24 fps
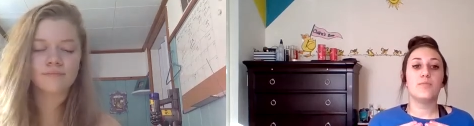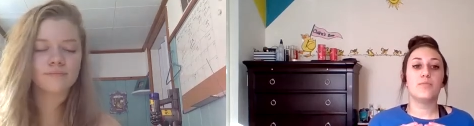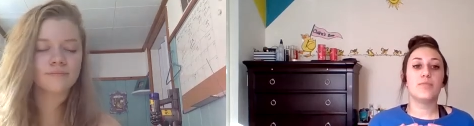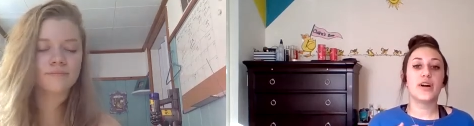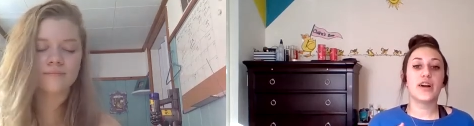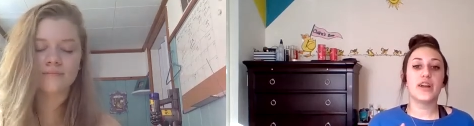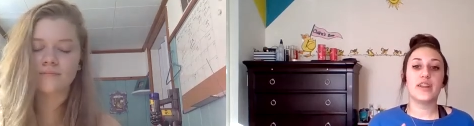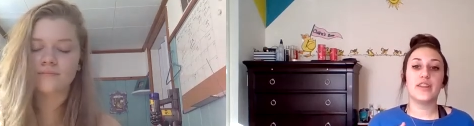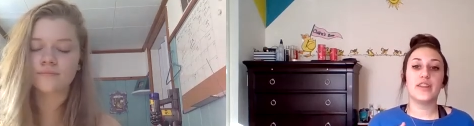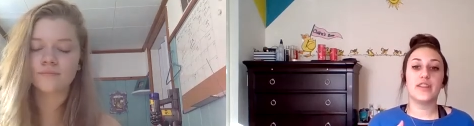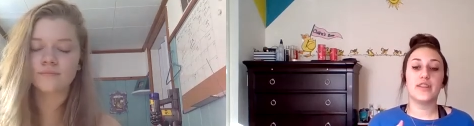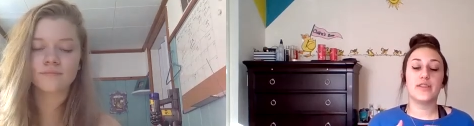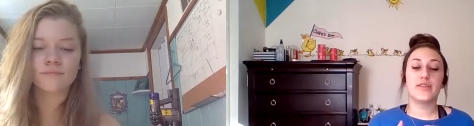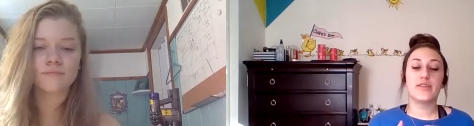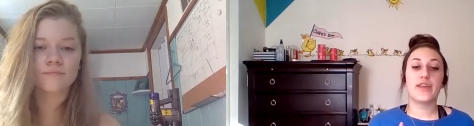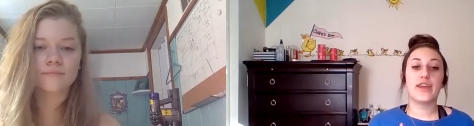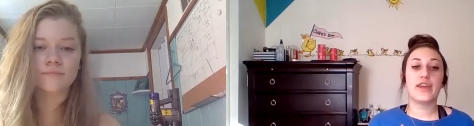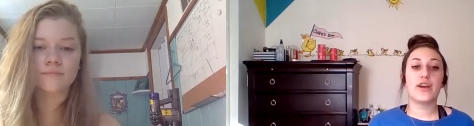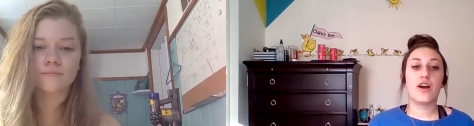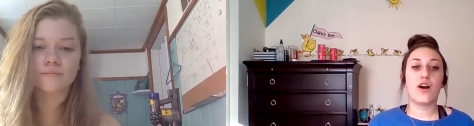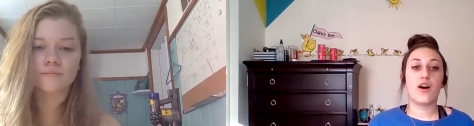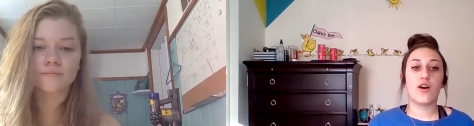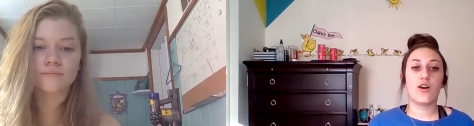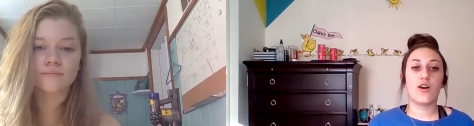Speaker 1: but
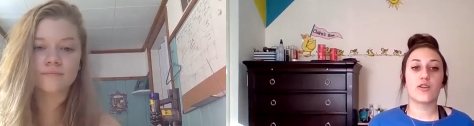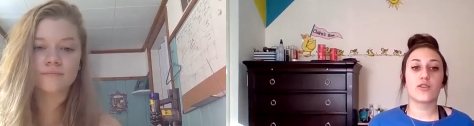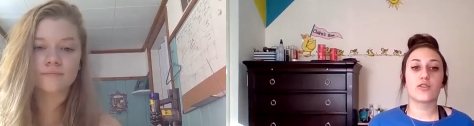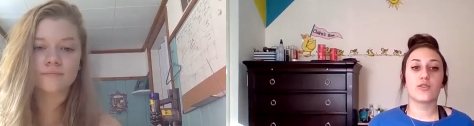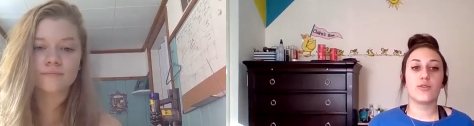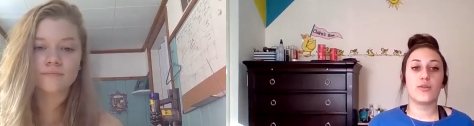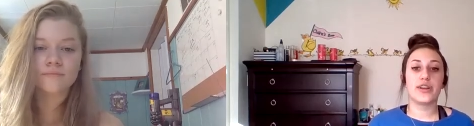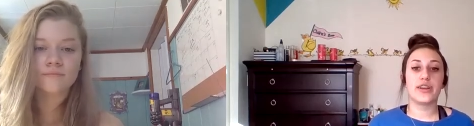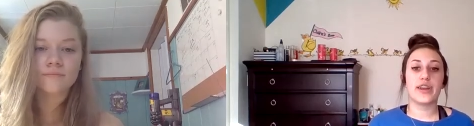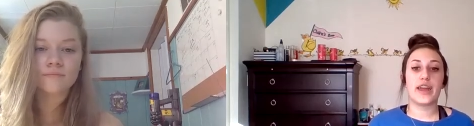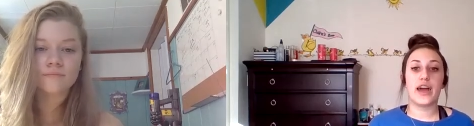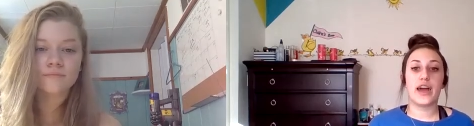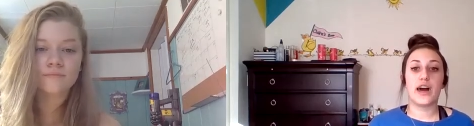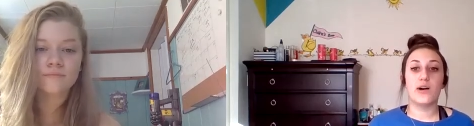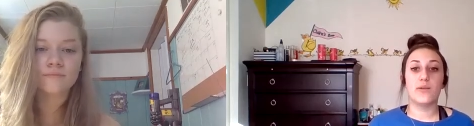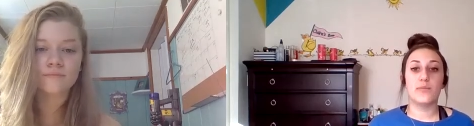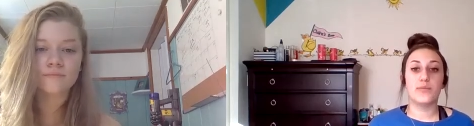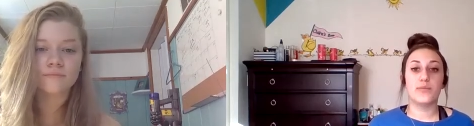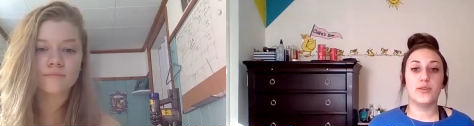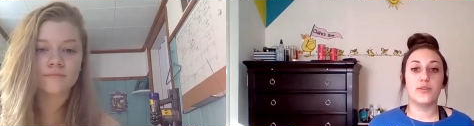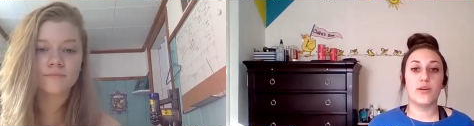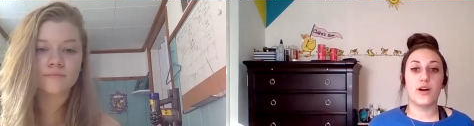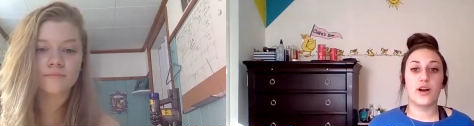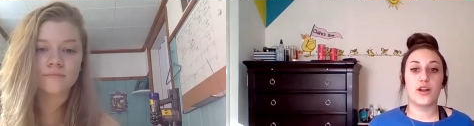they are going to
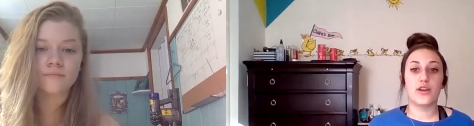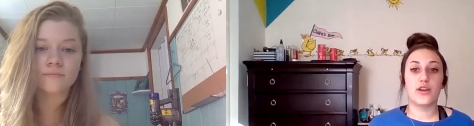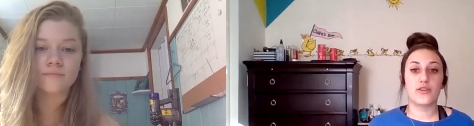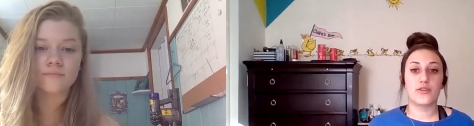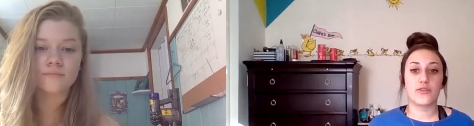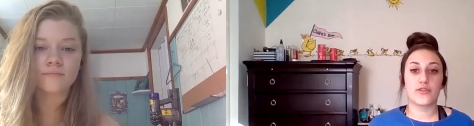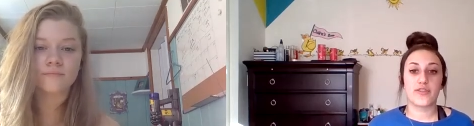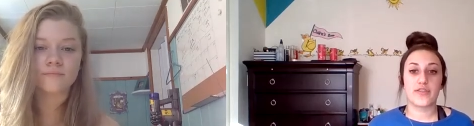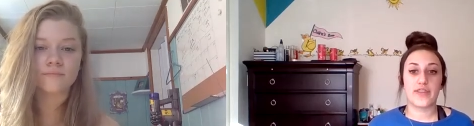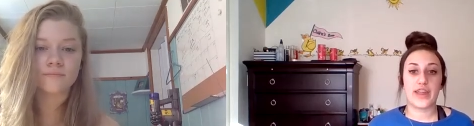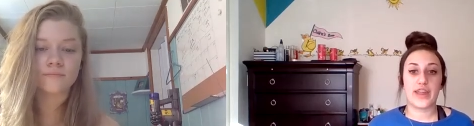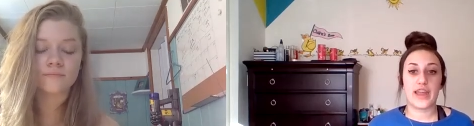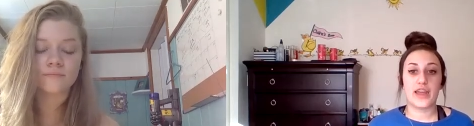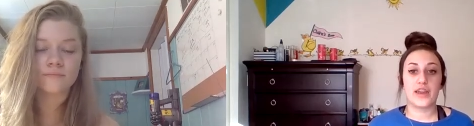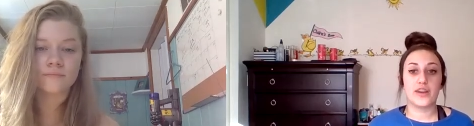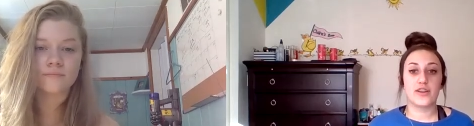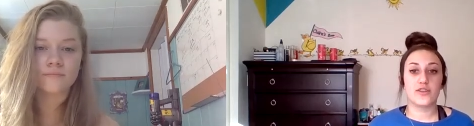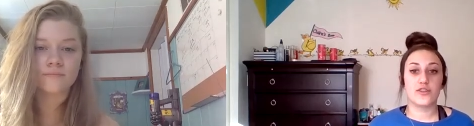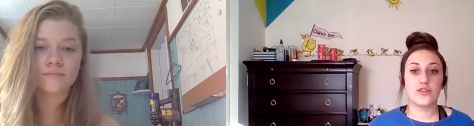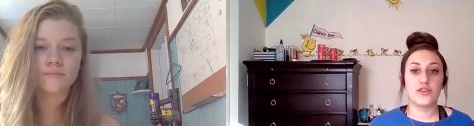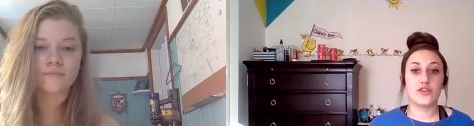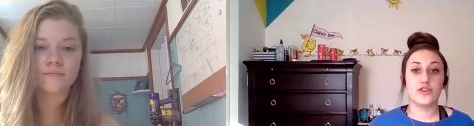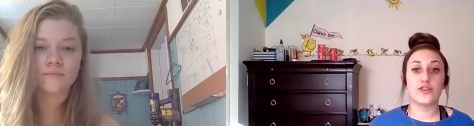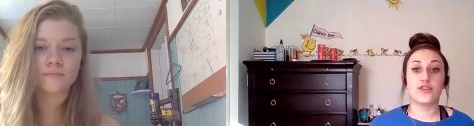help you
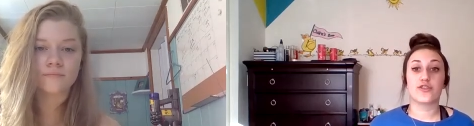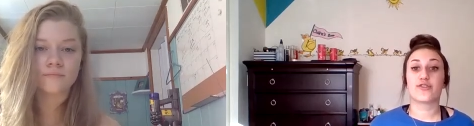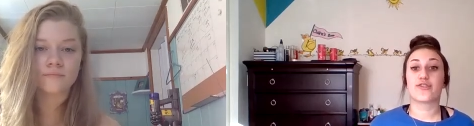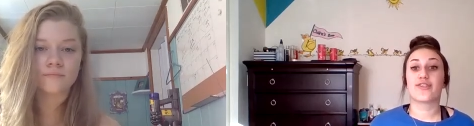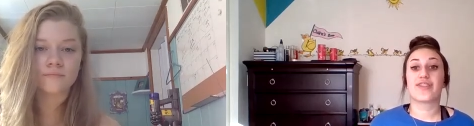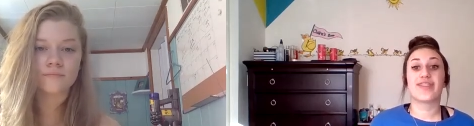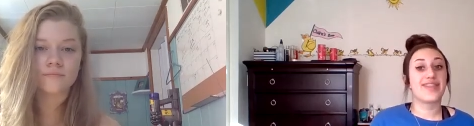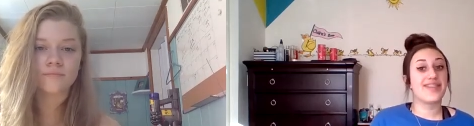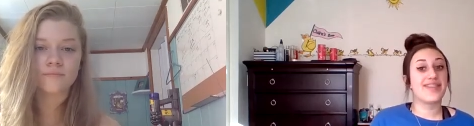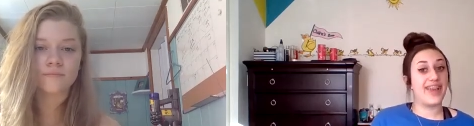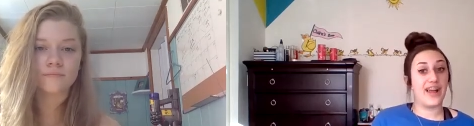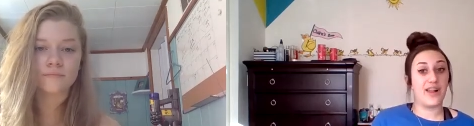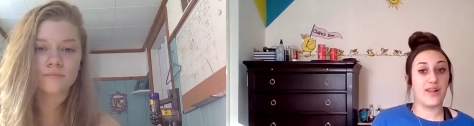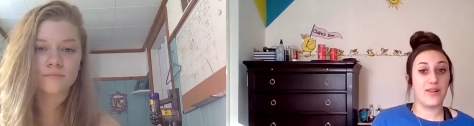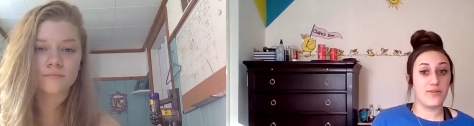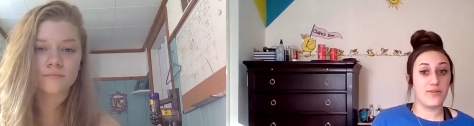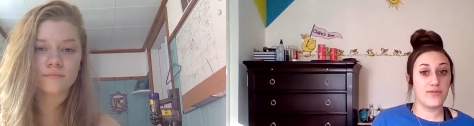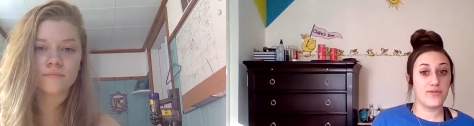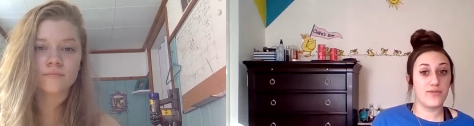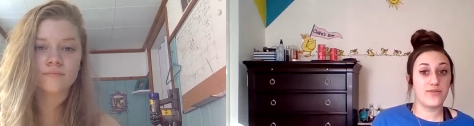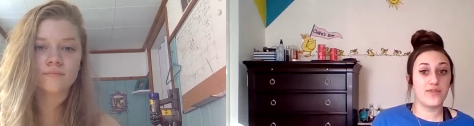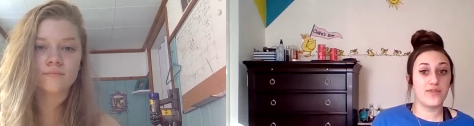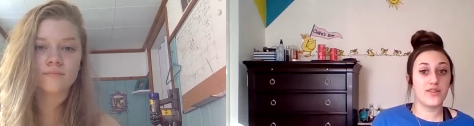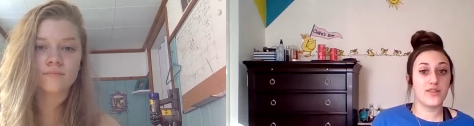understand
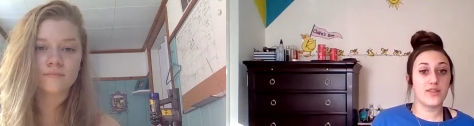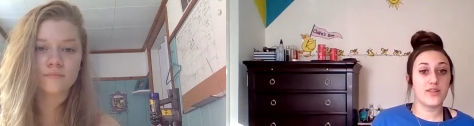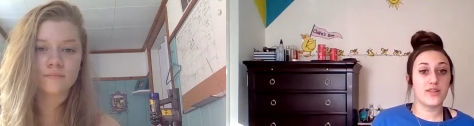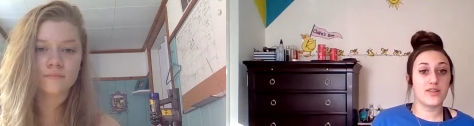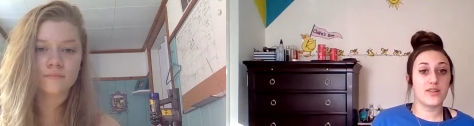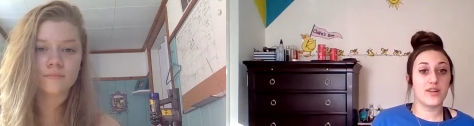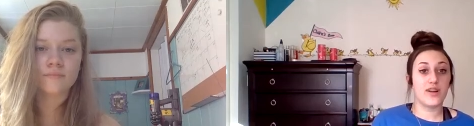yourself